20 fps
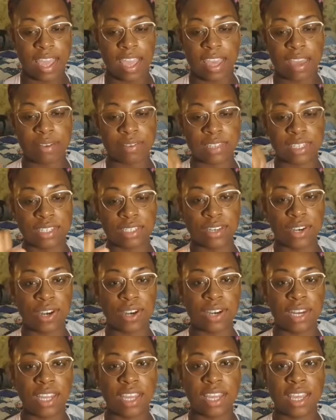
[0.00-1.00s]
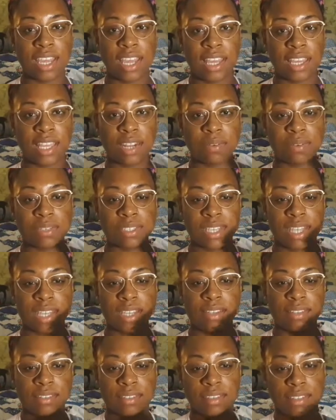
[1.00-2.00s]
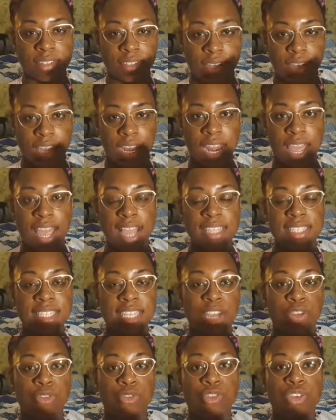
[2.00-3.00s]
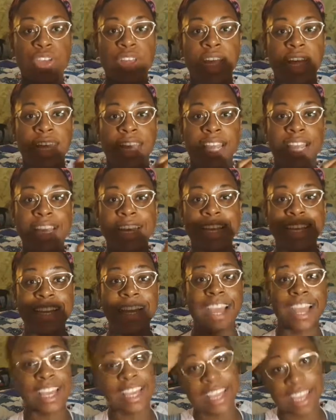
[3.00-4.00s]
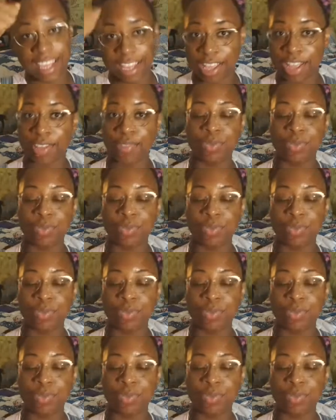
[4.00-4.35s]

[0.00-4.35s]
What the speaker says: I was like turning, and then it was like, and I had to like really like yank it